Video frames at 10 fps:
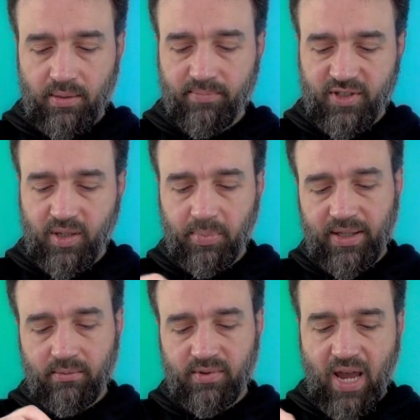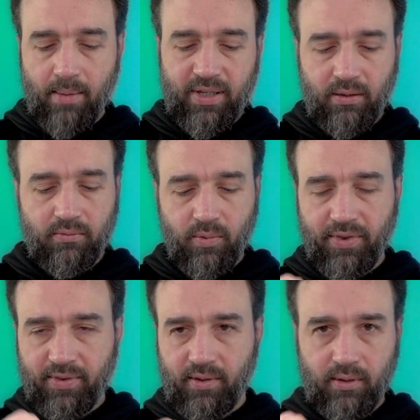stippling, dabbing
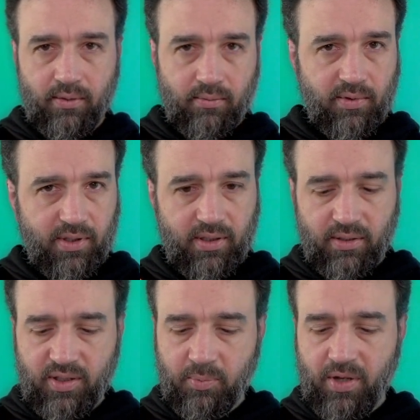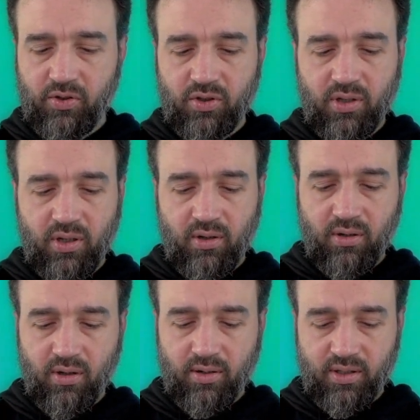with a sponge
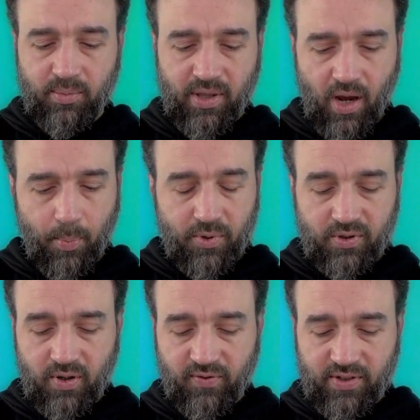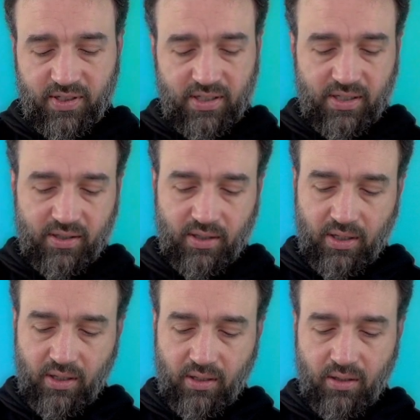on some of the upper surfaces,
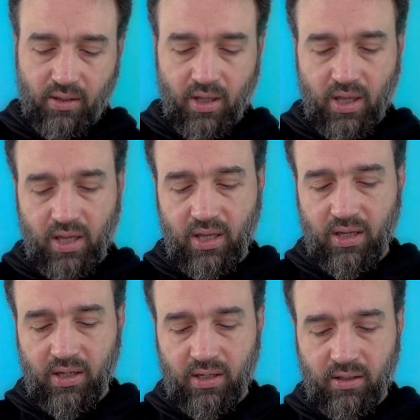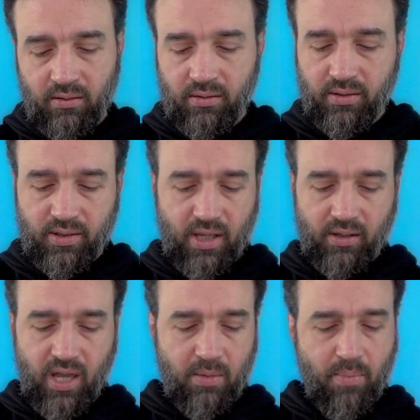and then
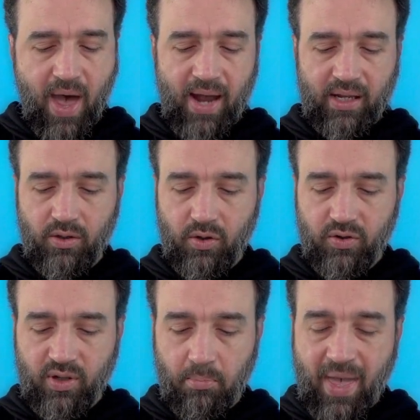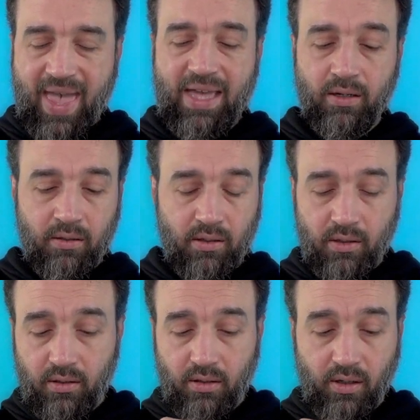came back and used a pen
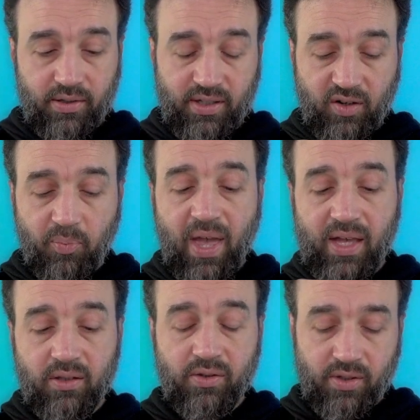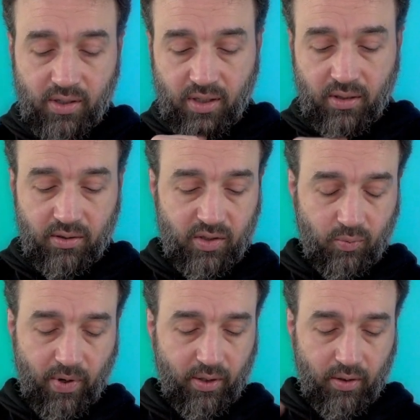or a set of pens, just
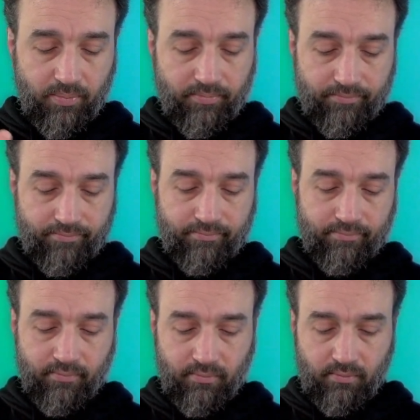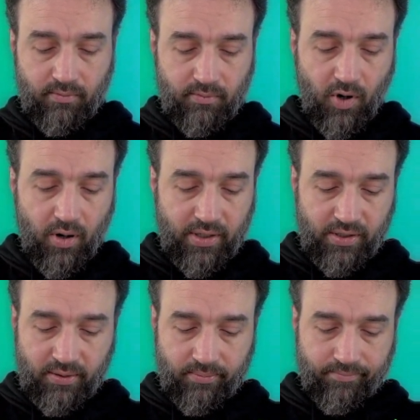regular
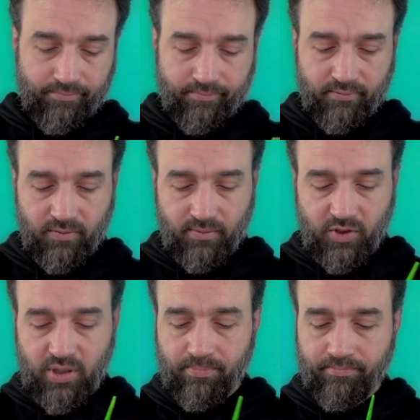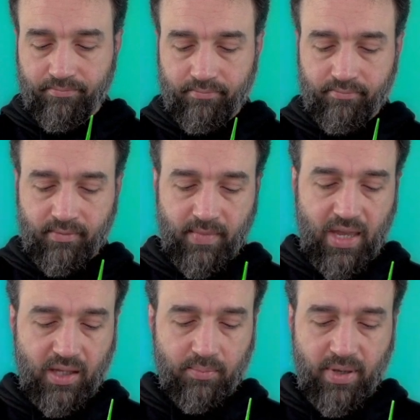artist cheap
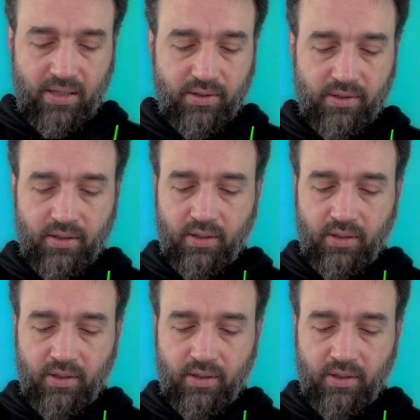ink pens,